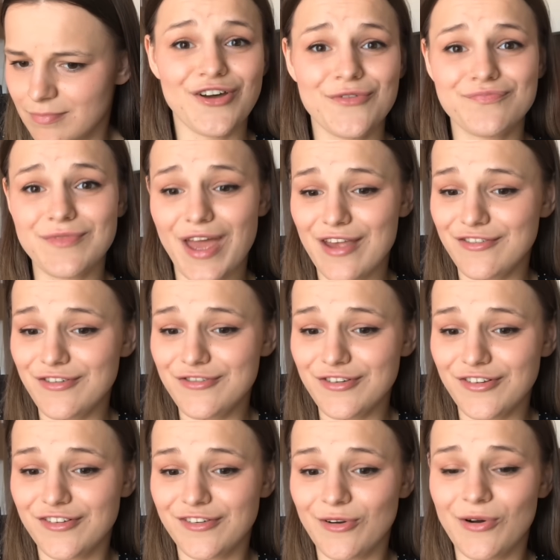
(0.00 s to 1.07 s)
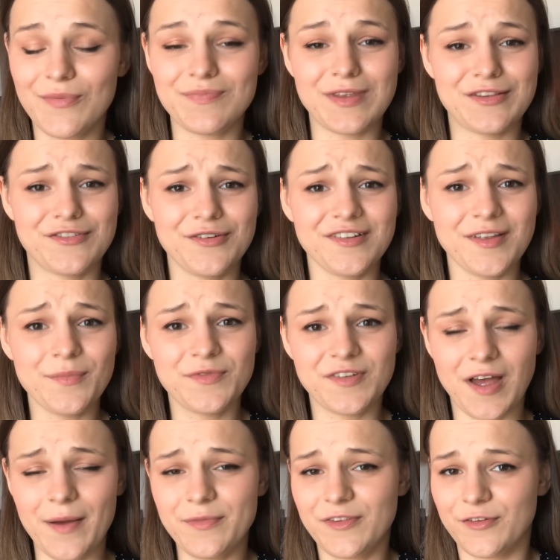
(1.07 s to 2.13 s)
So, as you just saw, it took some
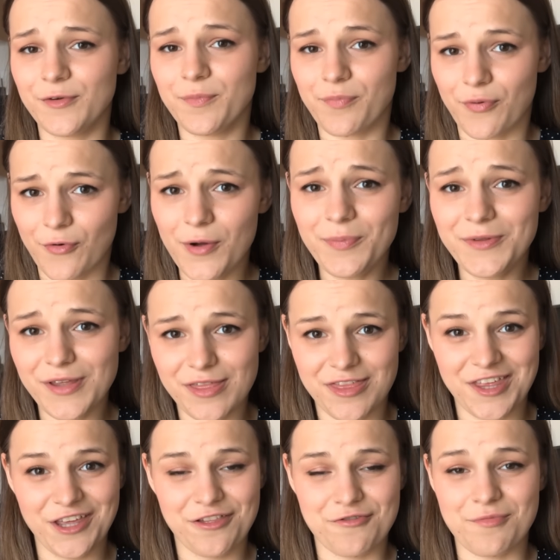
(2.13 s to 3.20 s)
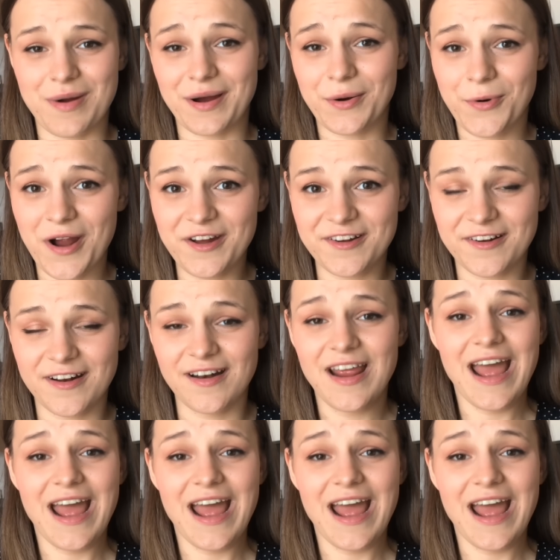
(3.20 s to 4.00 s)
time to properly think through my question,